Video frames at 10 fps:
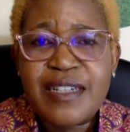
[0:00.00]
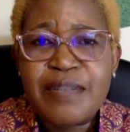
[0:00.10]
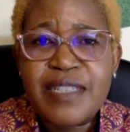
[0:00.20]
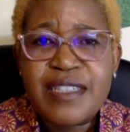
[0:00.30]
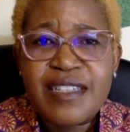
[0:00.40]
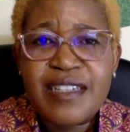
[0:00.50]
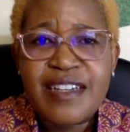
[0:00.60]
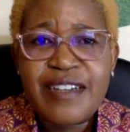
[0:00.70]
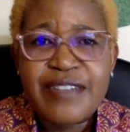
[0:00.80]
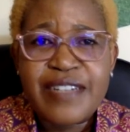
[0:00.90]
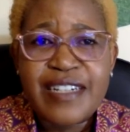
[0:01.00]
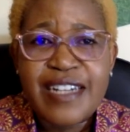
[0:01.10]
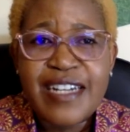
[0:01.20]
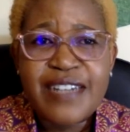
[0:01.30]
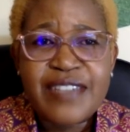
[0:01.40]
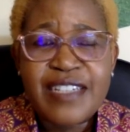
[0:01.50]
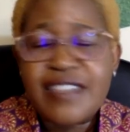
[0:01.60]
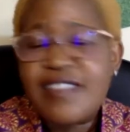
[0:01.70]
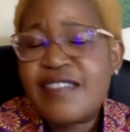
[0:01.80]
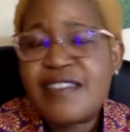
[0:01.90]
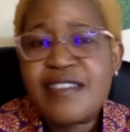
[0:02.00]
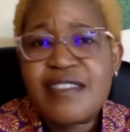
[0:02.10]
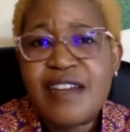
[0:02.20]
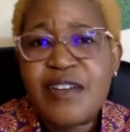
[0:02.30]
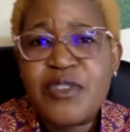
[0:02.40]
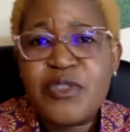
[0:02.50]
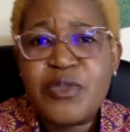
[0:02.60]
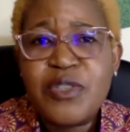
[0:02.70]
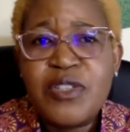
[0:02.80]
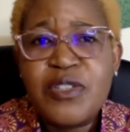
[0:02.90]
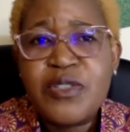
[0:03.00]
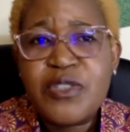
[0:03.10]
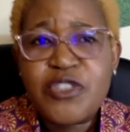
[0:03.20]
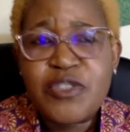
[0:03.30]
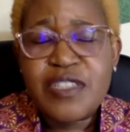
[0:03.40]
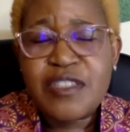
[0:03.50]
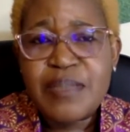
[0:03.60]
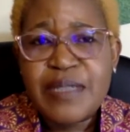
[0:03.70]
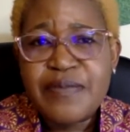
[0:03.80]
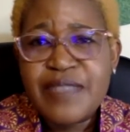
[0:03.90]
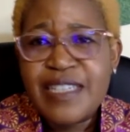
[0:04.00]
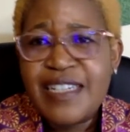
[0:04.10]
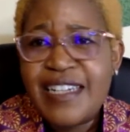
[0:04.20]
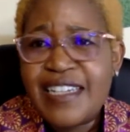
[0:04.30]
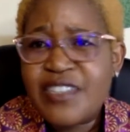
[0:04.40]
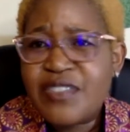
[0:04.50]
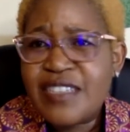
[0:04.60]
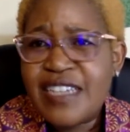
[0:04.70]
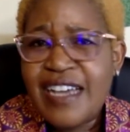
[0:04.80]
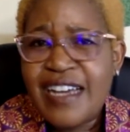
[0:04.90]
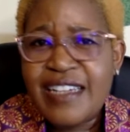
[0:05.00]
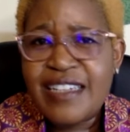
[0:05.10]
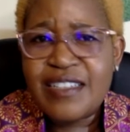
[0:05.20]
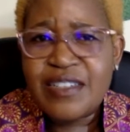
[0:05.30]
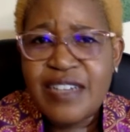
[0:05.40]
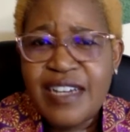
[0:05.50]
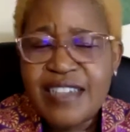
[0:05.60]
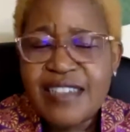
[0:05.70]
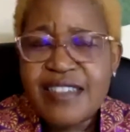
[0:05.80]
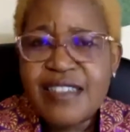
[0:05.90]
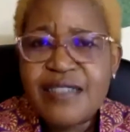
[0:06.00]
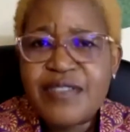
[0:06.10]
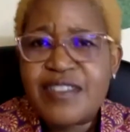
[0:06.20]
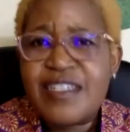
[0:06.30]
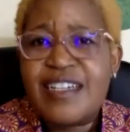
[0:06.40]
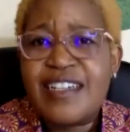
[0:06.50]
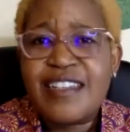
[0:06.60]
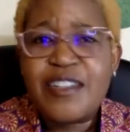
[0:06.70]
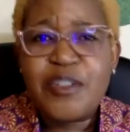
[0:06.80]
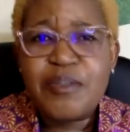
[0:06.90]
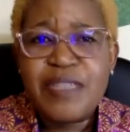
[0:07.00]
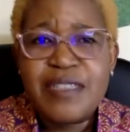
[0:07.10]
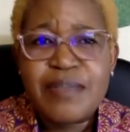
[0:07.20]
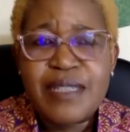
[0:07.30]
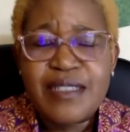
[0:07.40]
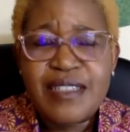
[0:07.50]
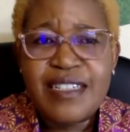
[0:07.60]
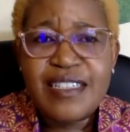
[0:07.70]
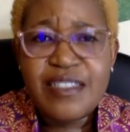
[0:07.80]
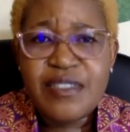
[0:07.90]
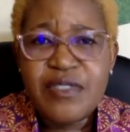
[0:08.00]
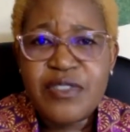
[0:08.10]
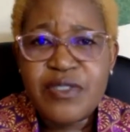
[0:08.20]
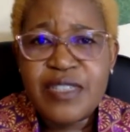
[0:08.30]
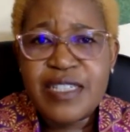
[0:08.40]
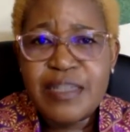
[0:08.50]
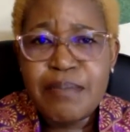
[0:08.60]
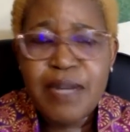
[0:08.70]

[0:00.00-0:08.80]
I'm here, I've arrived, and this is how you treat me. Like today, I received another comment, but the lady's not on the